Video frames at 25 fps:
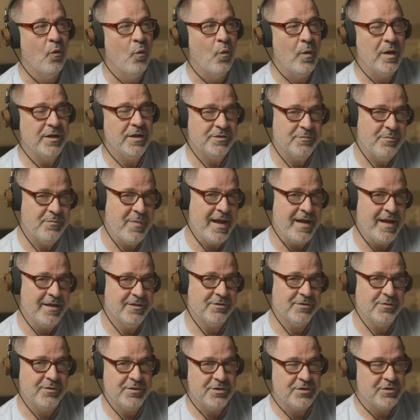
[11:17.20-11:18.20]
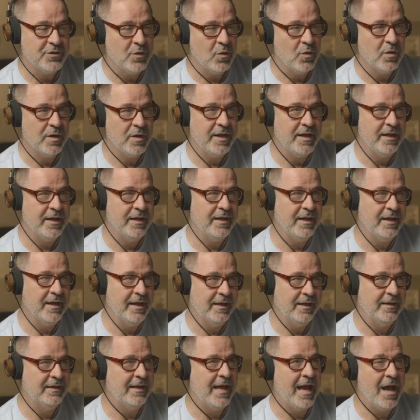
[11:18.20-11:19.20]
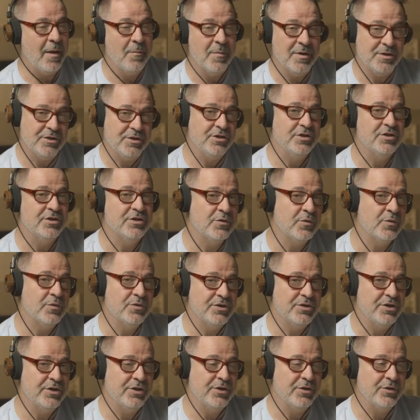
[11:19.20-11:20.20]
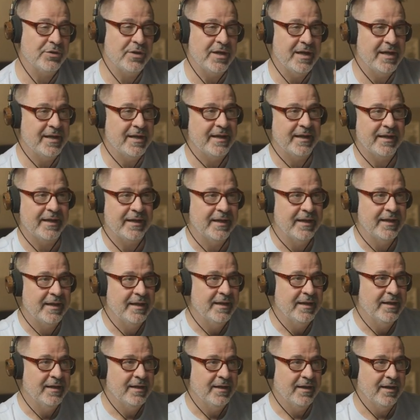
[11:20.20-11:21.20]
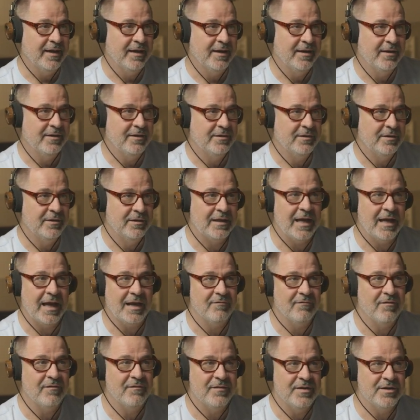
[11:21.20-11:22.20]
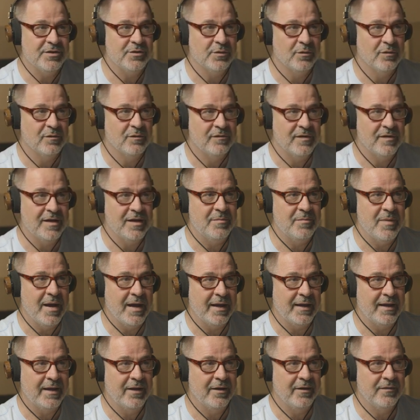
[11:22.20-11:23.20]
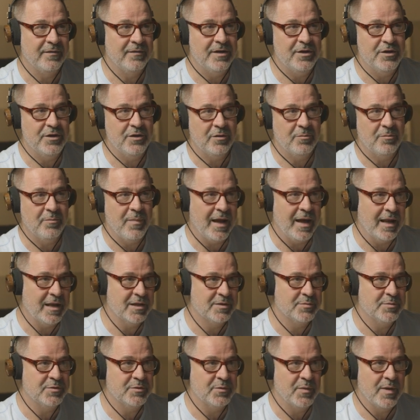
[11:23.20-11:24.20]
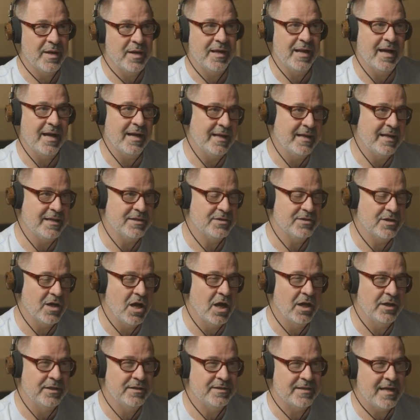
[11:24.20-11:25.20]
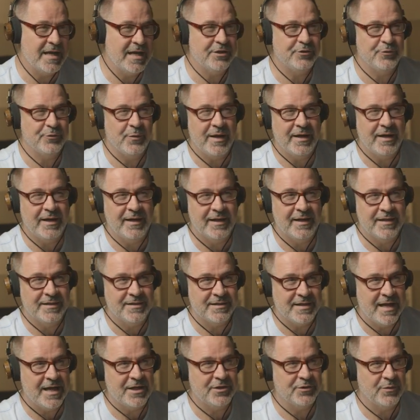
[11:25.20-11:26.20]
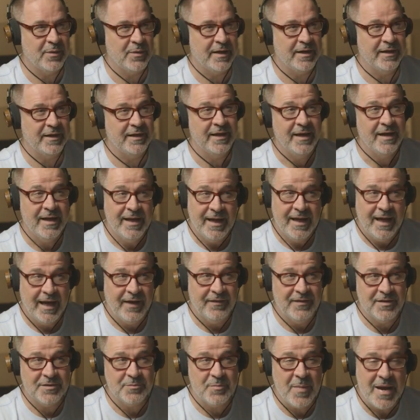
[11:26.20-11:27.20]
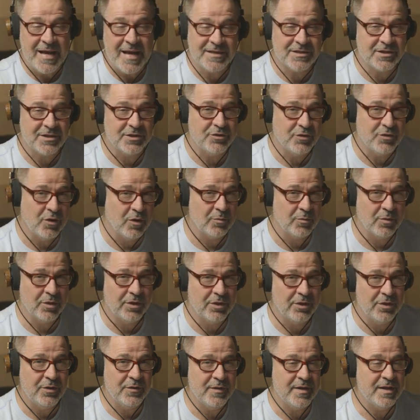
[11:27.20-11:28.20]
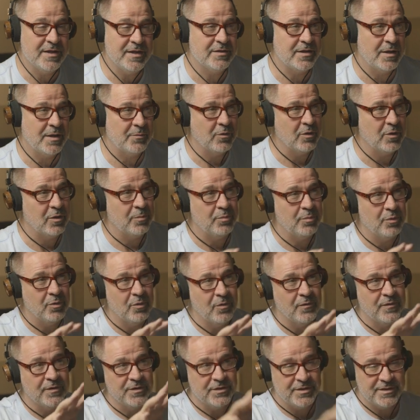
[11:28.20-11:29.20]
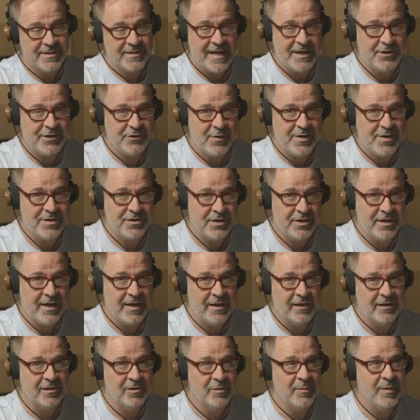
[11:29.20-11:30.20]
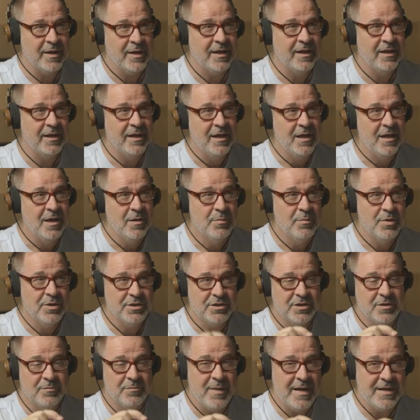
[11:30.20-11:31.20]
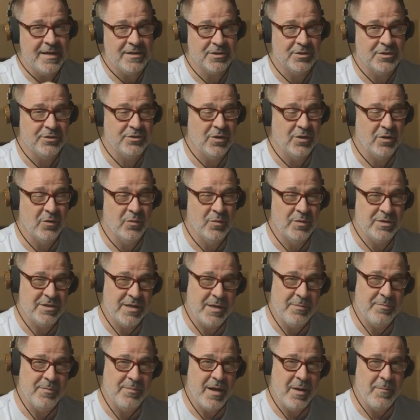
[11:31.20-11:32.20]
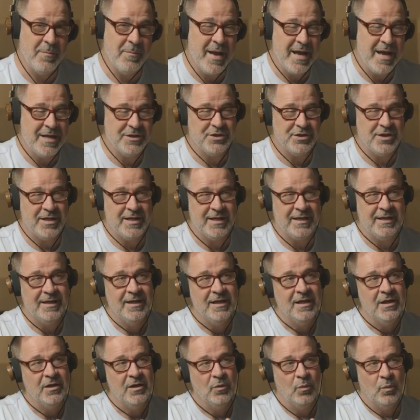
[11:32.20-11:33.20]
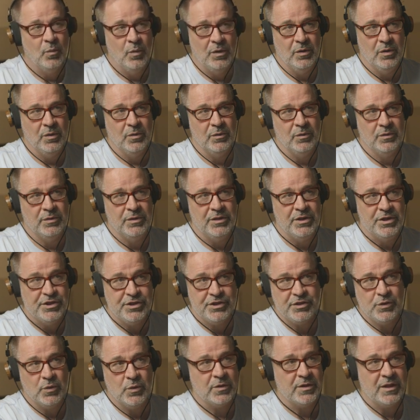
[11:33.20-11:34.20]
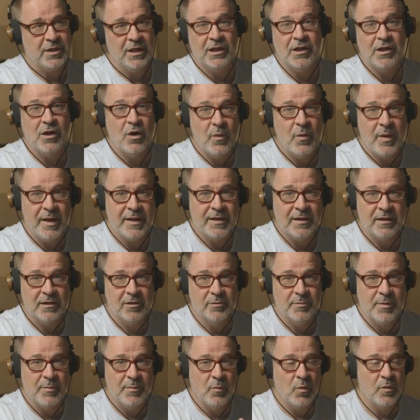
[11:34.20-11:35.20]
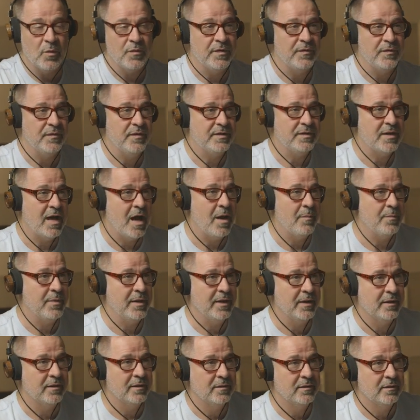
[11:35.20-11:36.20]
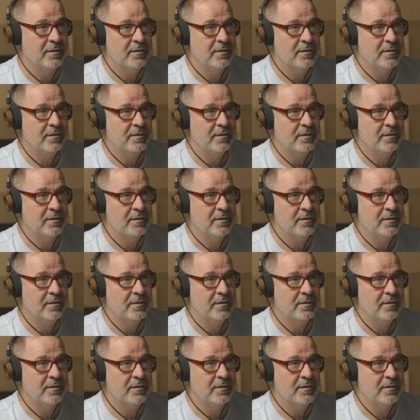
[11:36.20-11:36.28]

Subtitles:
which bands are distorting and how much distortion you're getting. Kind of a visual feedback here. Then you can balance between, I guess, unsaturated and saturated. And this bass control, I'm going to do this. I'm going to pull the saturation down a little bit, push the bass control, which I'm imagining will distort the low end a little bit more than the top end.